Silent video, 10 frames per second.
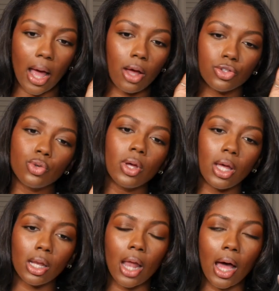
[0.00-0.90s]
I'll do it
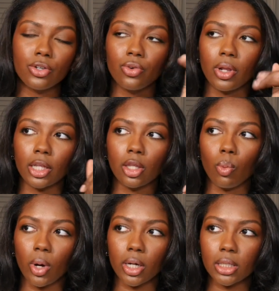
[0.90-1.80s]
a lot during like the
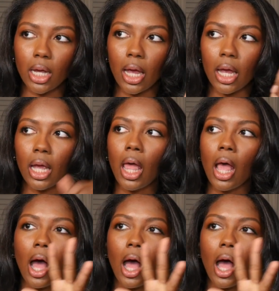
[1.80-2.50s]
work day.